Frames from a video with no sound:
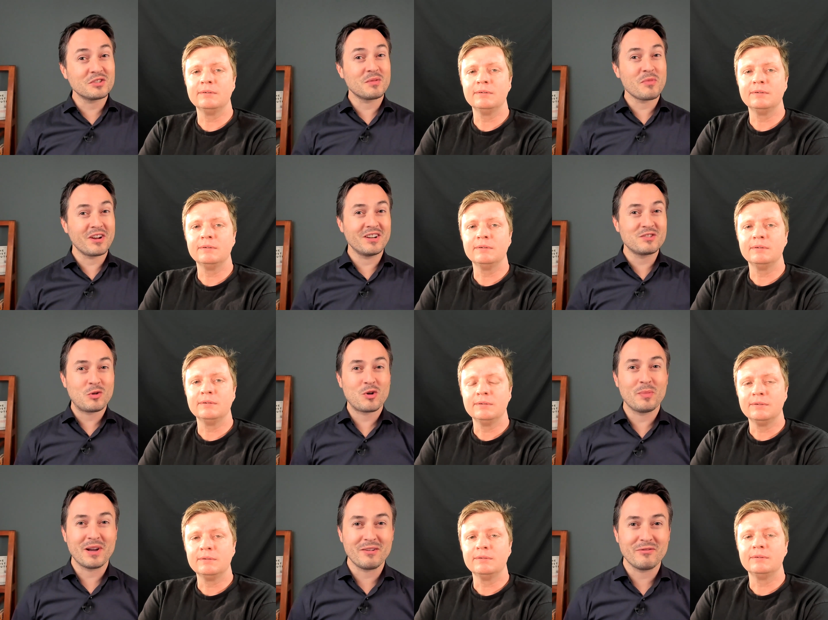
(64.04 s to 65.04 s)
Speaker 1: not something I
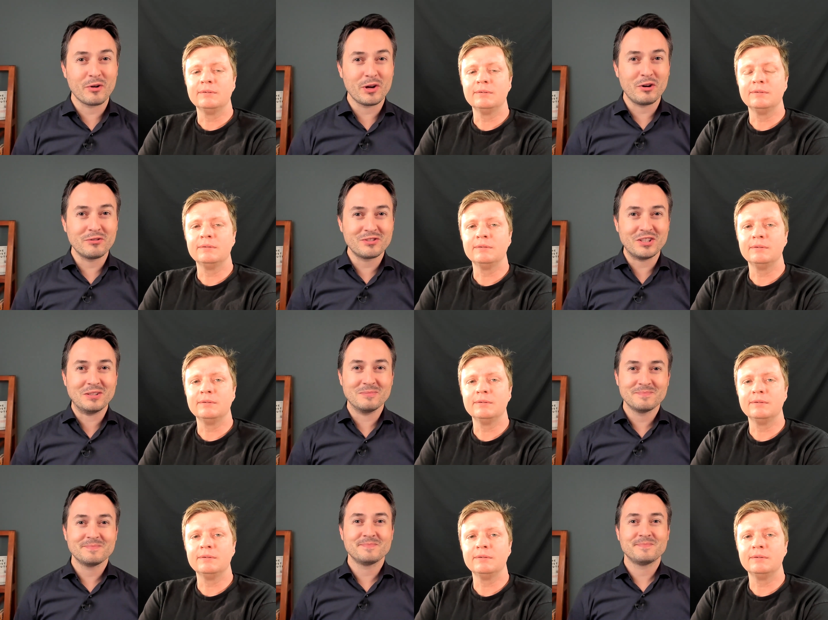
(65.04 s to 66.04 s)
talk about very often.
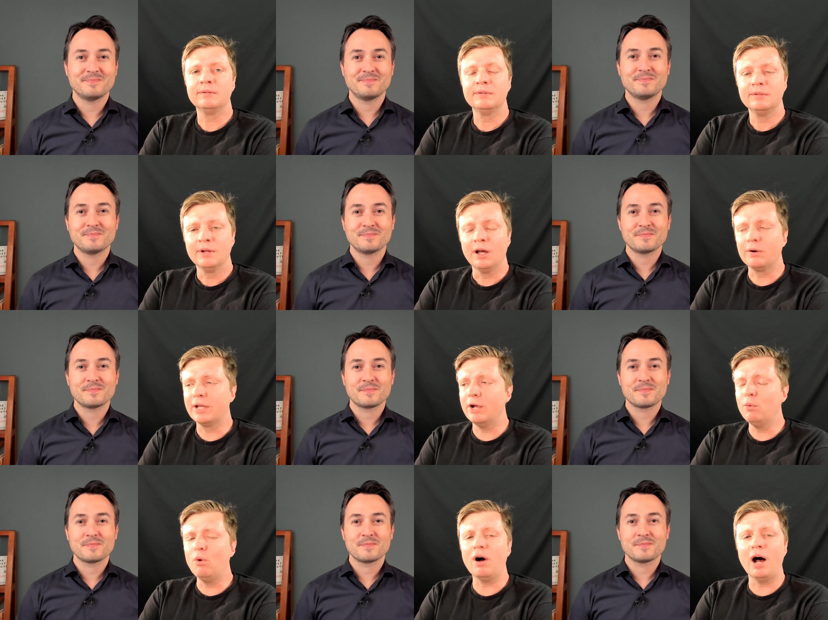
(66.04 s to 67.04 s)

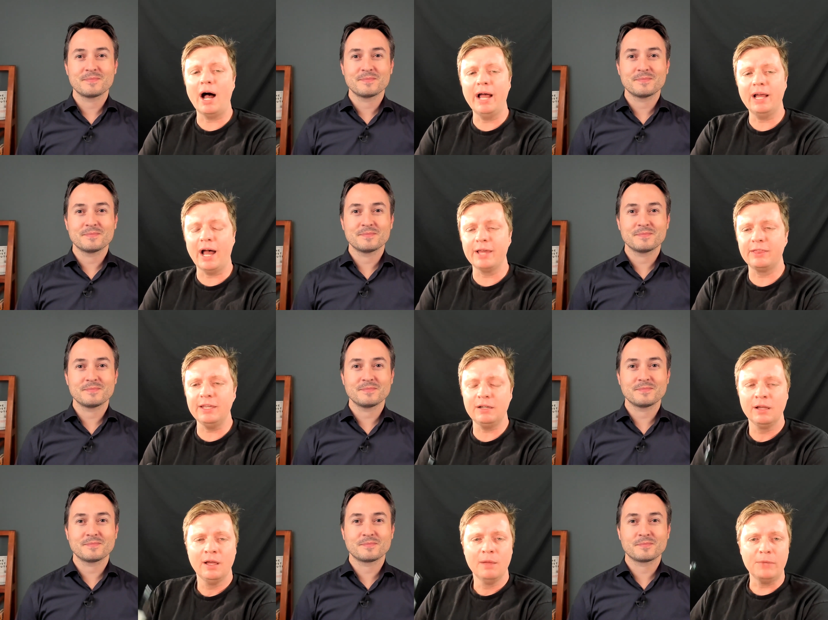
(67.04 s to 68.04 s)
Speaker 2: Okay, well, I, I
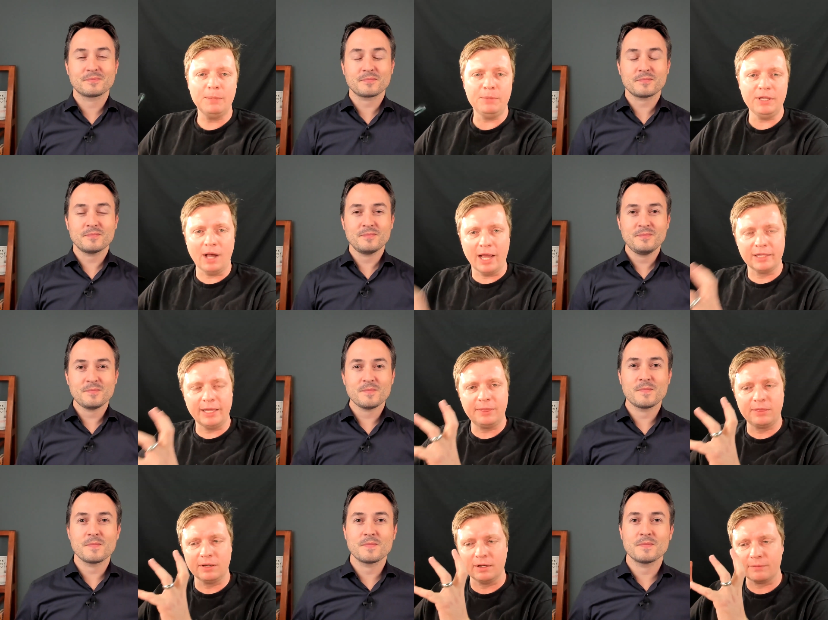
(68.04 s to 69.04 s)
think maybe I
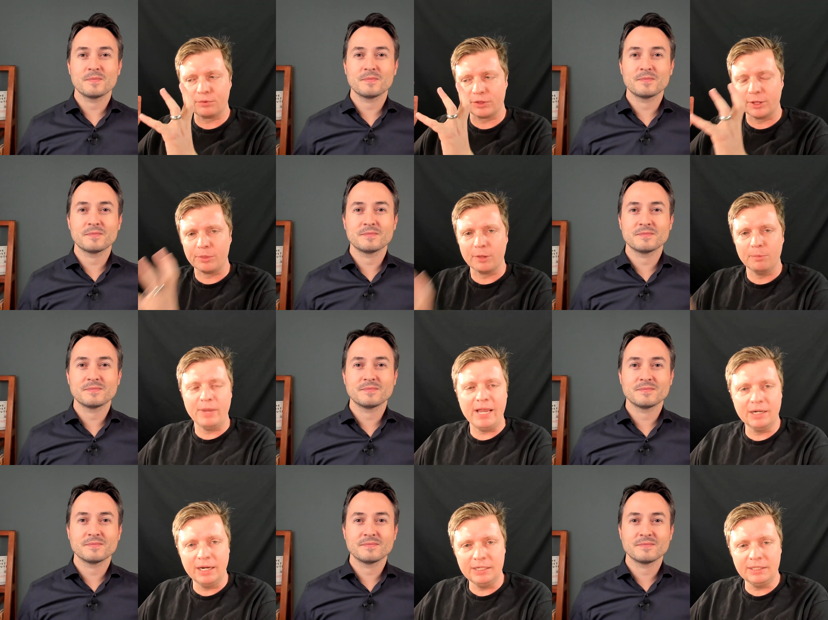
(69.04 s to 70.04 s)
like the for the the
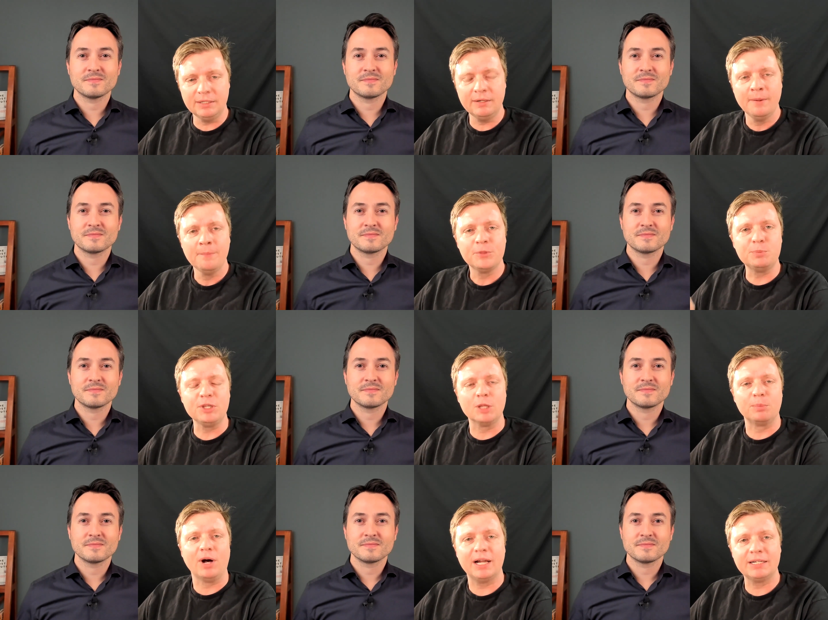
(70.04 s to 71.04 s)
main idea to be
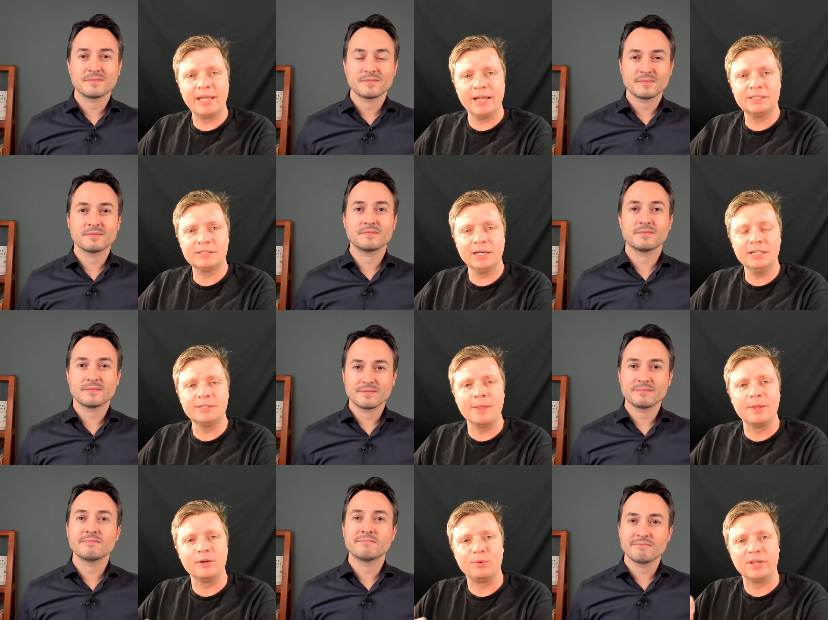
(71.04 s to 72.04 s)
the podcast guest,
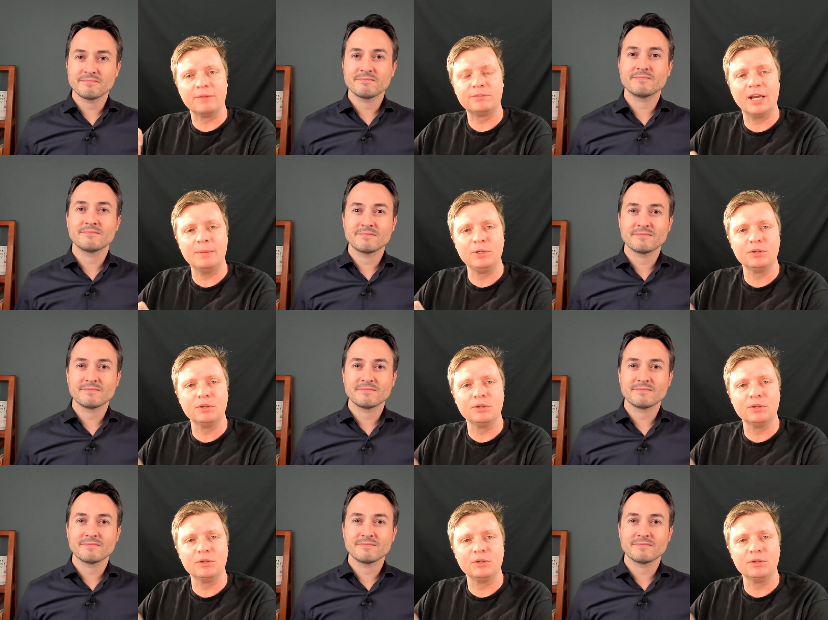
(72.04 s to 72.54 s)
and then if we have time